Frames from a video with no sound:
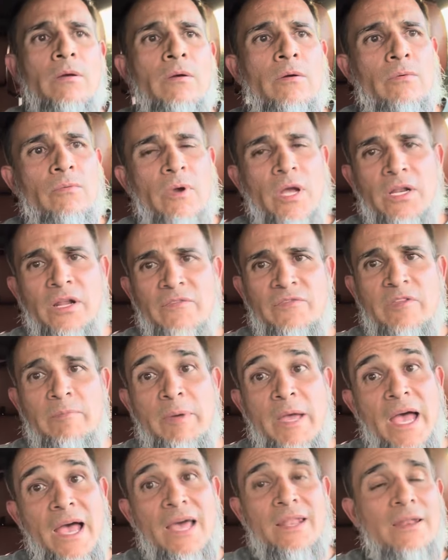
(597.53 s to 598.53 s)
Right off the
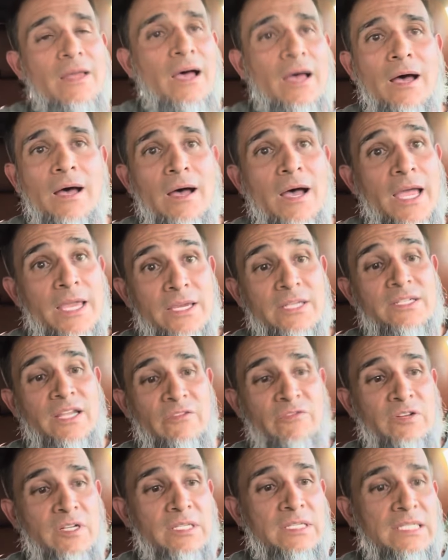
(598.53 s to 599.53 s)
bat, I could
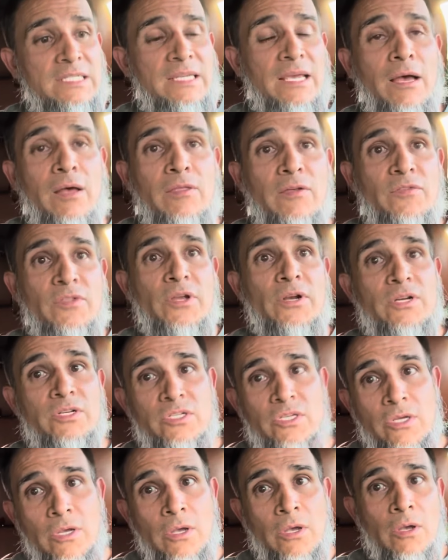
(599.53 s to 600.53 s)
definitely tell that
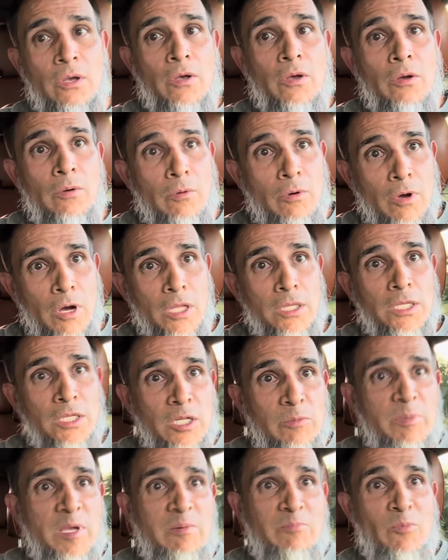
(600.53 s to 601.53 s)
there's a little
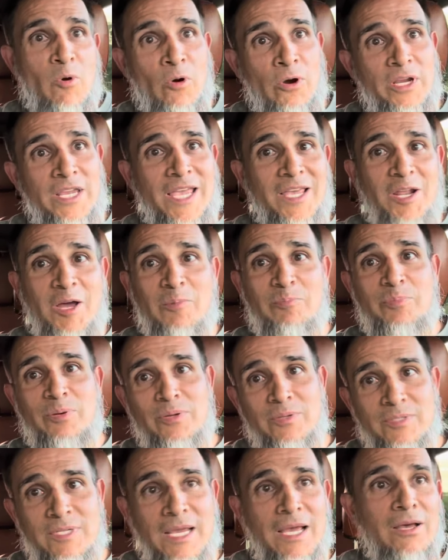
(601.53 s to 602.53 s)
bit more get up
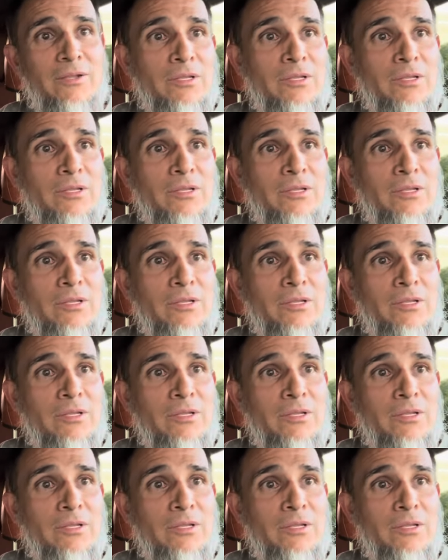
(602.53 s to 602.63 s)
down